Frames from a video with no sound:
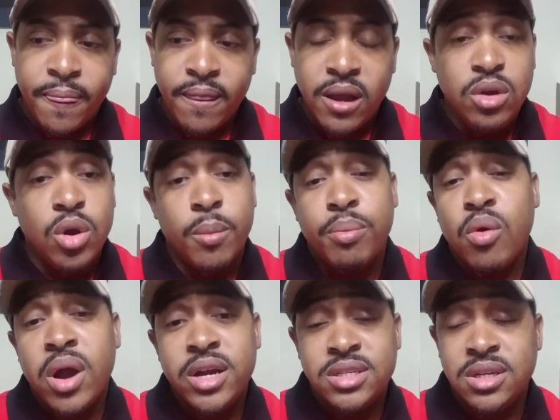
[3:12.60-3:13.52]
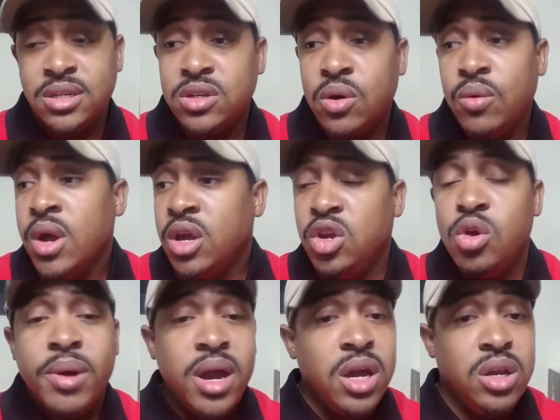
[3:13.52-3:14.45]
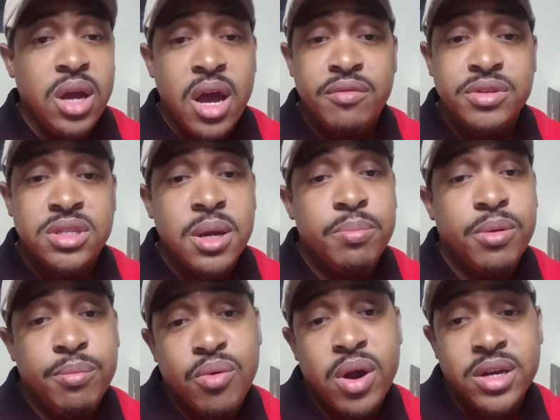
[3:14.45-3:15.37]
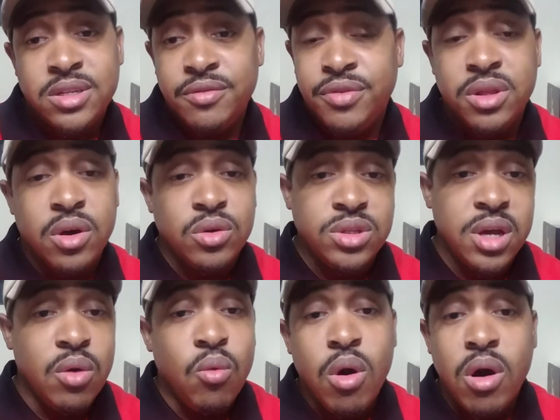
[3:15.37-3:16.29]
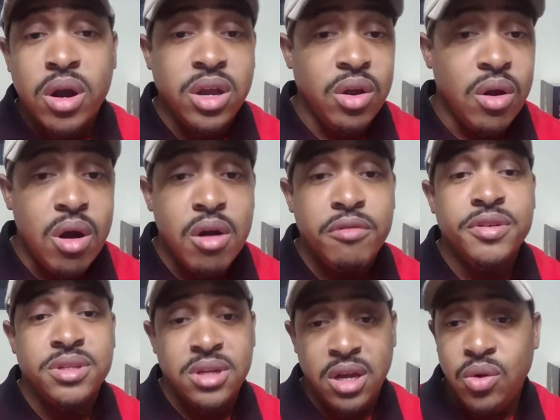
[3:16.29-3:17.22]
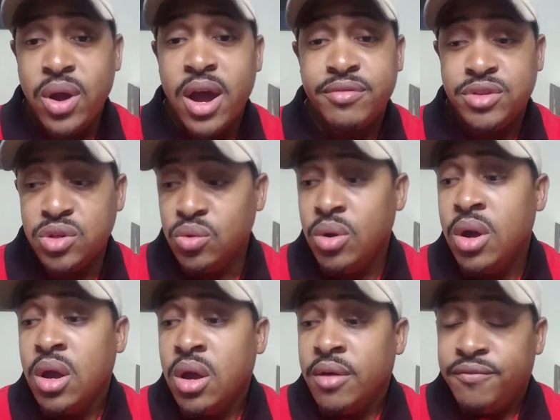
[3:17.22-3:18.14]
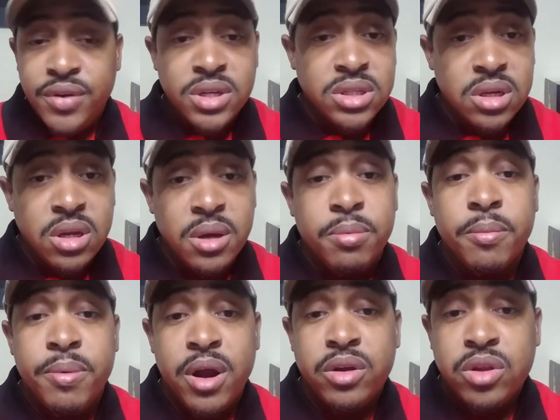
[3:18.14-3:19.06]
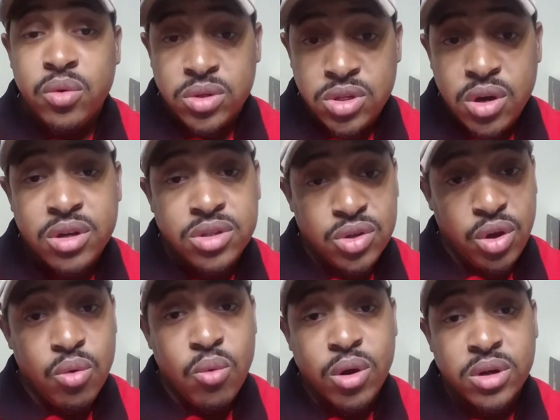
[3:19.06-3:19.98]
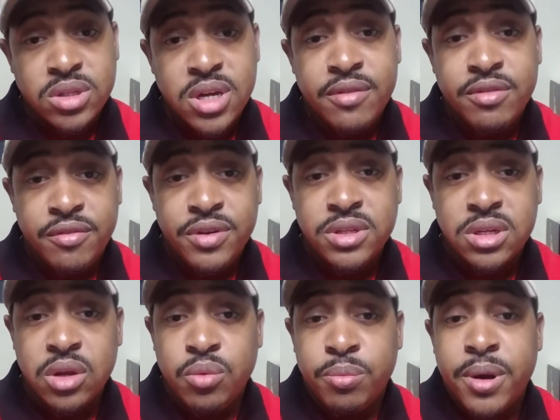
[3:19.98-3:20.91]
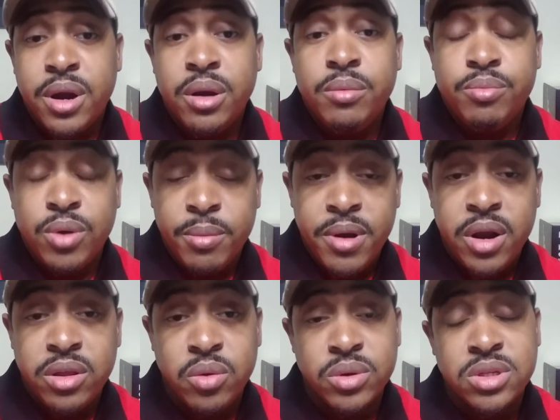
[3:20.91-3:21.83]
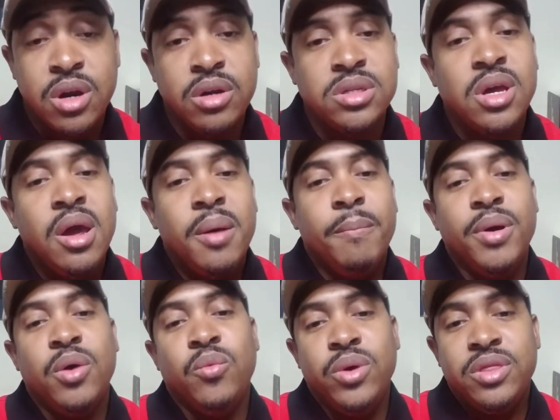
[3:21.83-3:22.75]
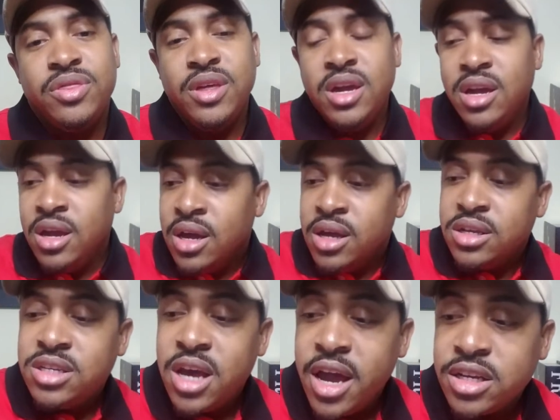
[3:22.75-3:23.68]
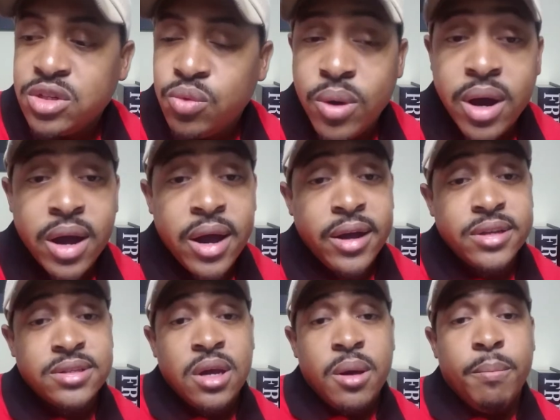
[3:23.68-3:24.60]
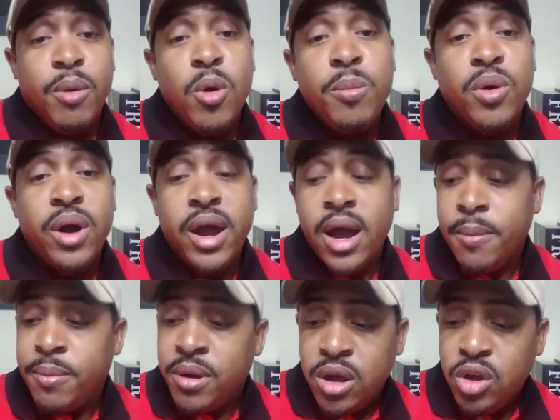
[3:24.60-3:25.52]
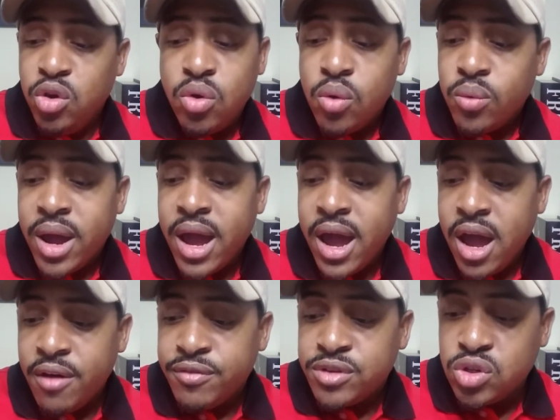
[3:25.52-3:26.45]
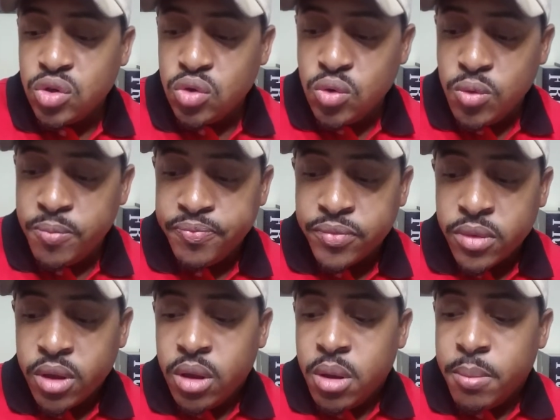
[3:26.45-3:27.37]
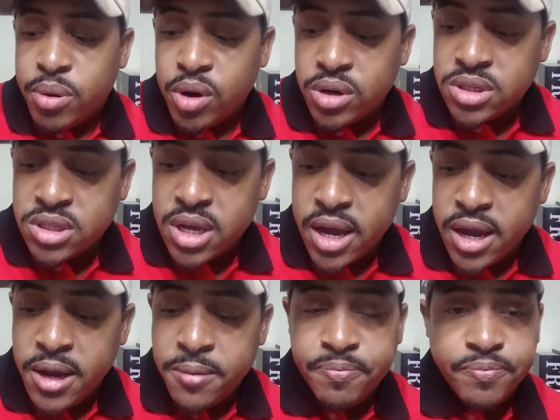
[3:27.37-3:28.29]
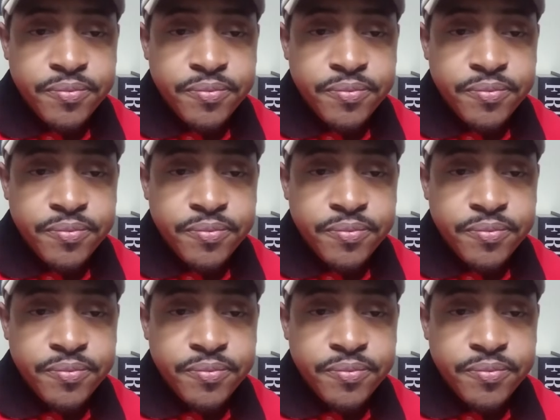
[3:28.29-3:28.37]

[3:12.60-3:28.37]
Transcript: your pricing. So you may have a separate pricing for those that walk in your office and you have to physically prepare their returns, or your workers have to physically prepare their returns. But with the TaxWise mobile app, you don't have to per se